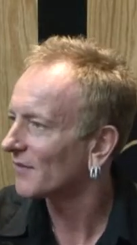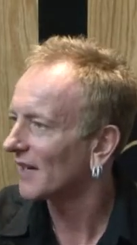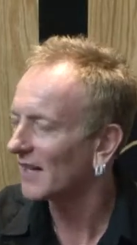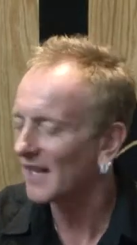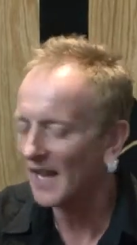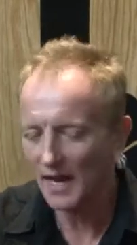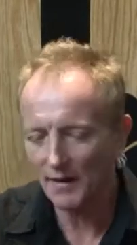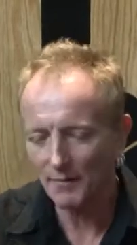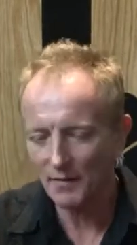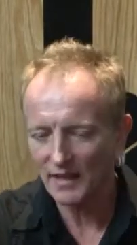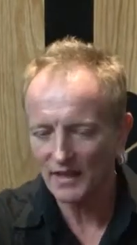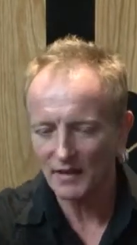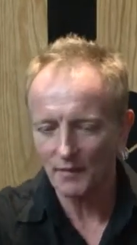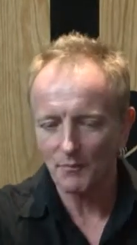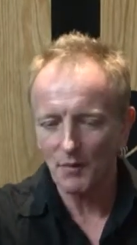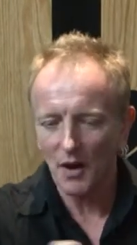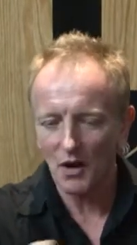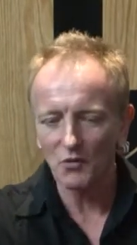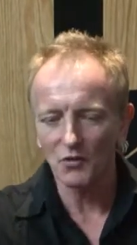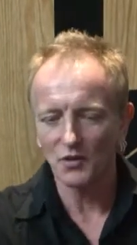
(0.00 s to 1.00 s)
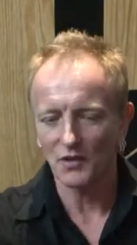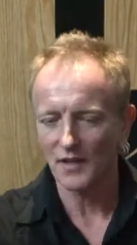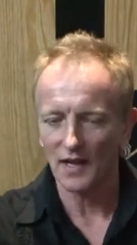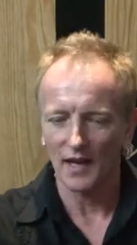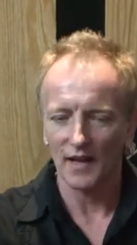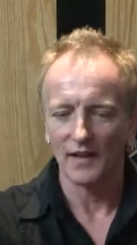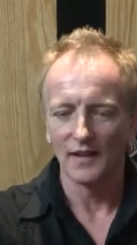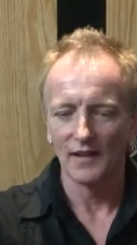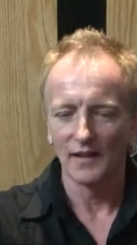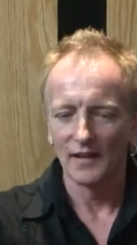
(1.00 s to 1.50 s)
And he had to make a
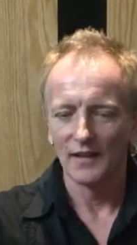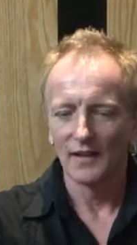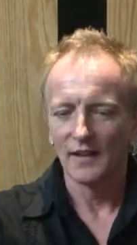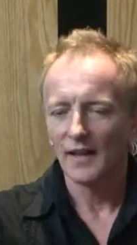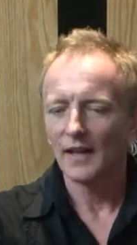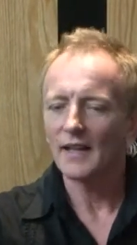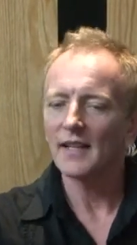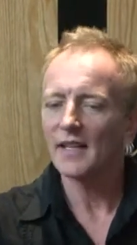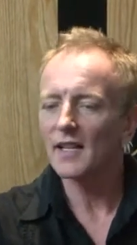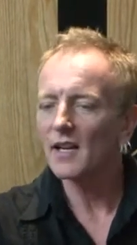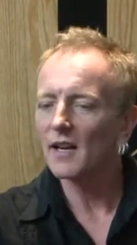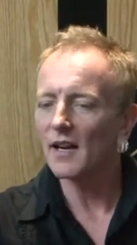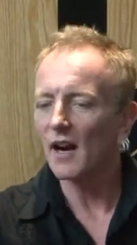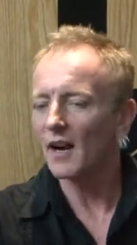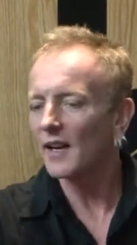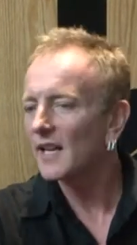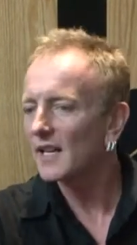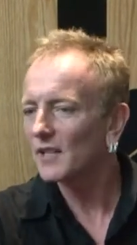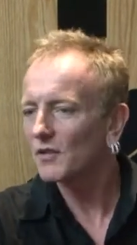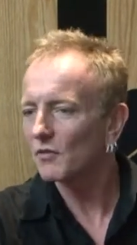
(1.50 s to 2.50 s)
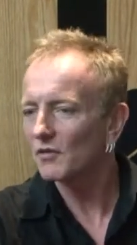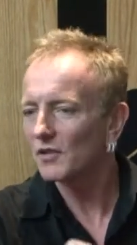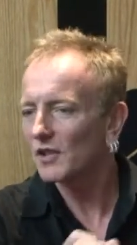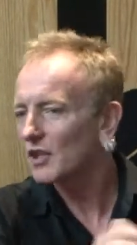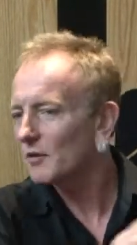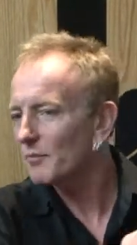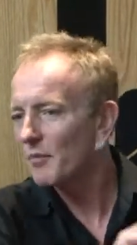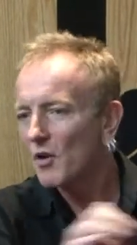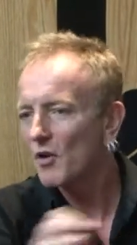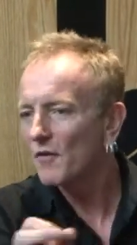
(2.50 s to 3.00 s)
poster. And I guess it was a
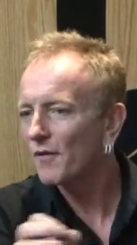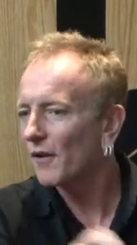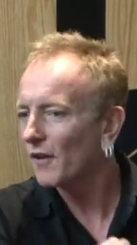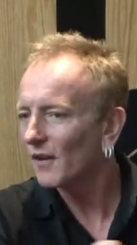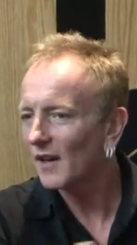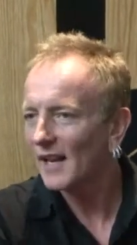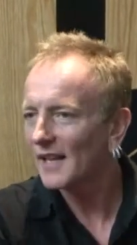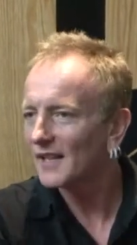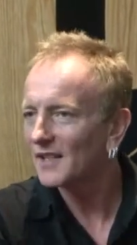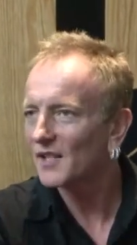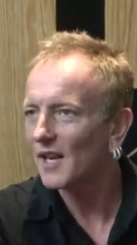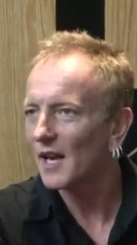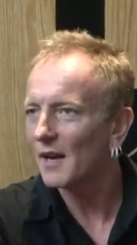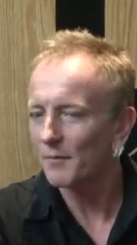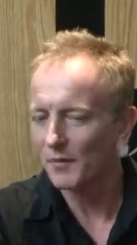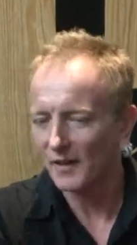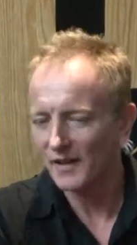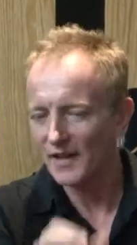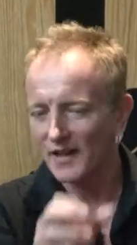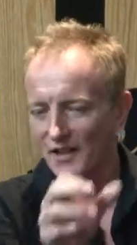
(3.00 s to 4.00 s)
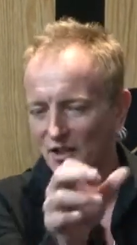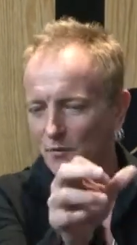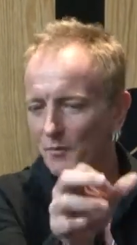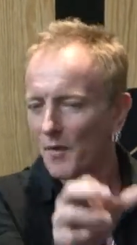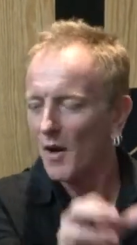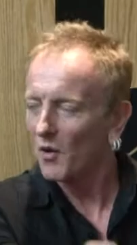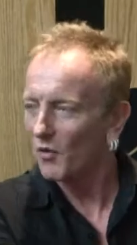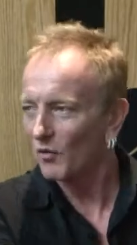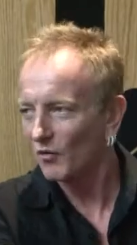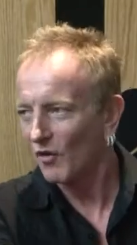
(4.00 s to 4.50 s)
spoof on Led Zeppelin that's
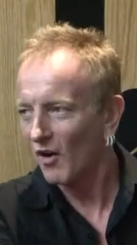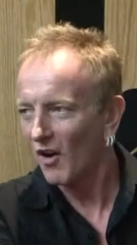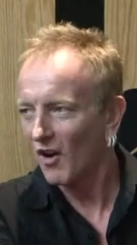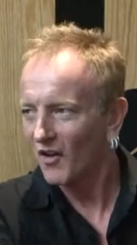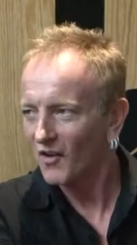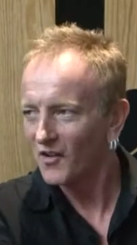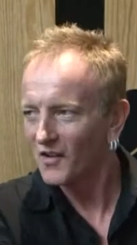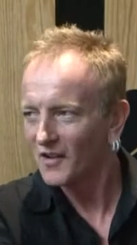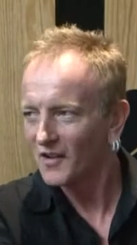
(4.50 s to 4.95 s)
spelt wrong.